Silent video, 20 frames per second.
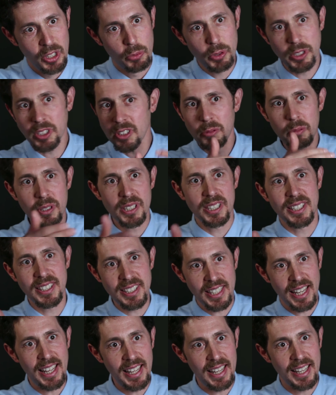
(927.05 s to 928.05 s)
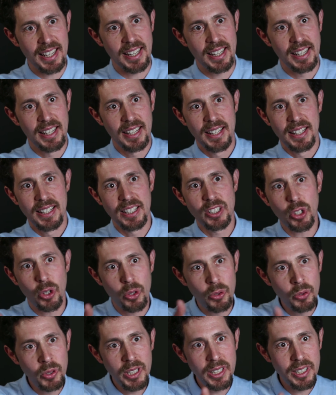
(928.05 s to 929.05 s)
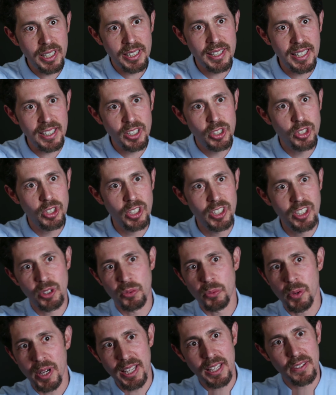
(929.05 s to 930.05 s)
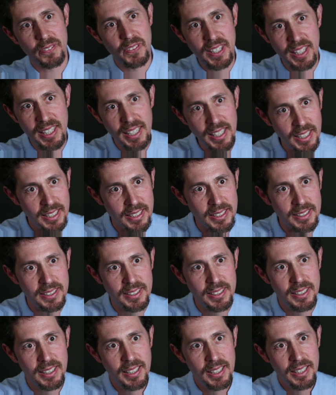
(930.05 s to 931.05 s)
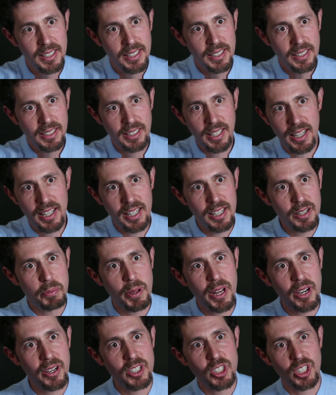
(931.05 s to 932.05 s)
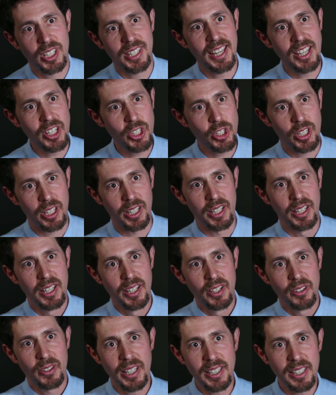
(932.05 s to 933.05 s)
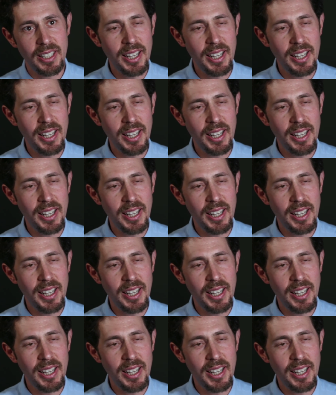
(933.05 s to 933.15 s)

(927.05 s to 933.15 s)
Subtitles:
what's going to be said is only that they stood in the way of kids getting a better education, right?